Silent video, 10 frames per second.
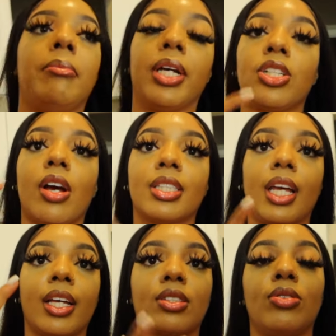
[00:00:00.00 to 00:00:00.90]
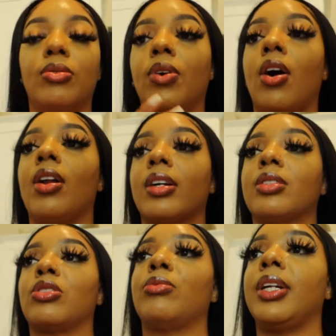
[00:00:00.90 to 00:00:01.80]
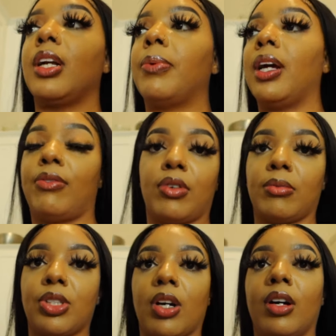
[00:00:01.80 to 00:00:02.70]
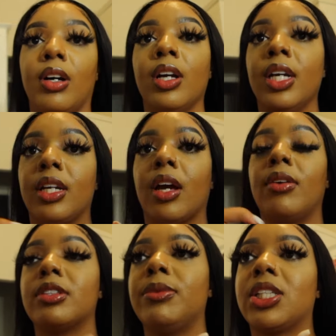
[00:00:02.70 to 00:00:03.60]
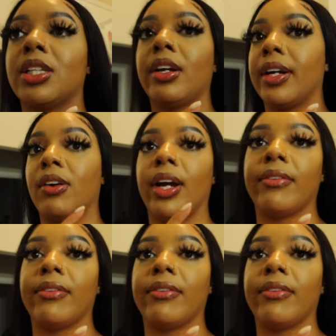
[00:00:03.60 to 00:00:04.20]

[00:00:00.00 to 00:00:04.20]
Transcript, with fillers: make sure y'all stay in tune with all our social media platforms, y'all. Y'all know it's Meisha Derrick on